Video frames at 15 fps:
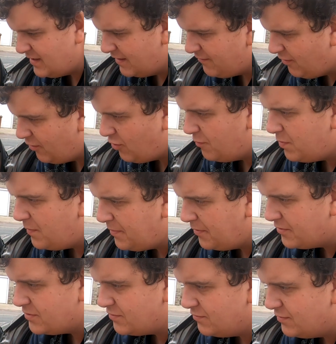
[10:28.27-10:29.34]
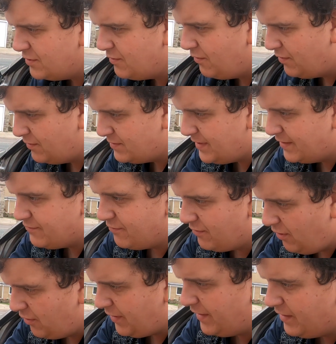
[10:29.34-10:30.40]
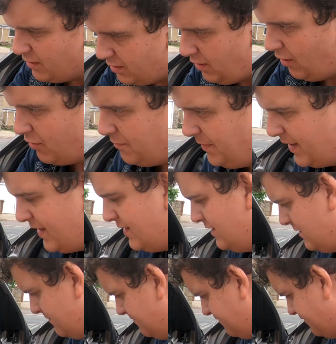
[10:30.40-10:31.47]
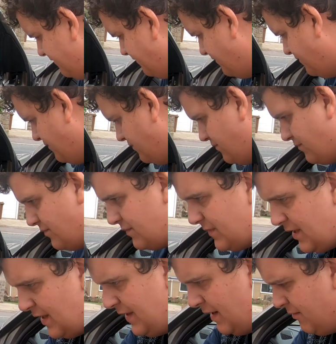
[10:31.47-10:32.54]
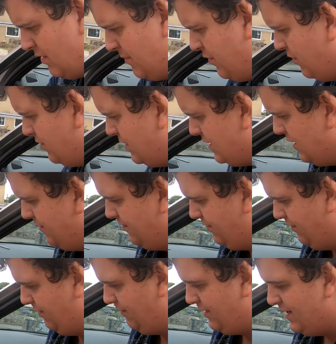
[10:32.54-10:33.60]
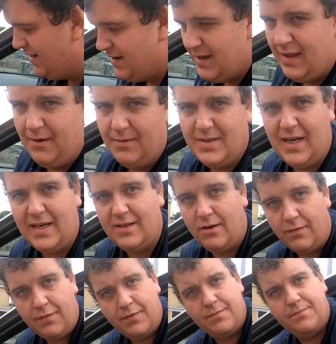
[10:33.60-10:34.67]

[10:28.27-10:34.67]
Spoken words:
I've got a couple of plugs to undo on the central lock mechanism. And I'm going to pull this loom through and I'll take it off.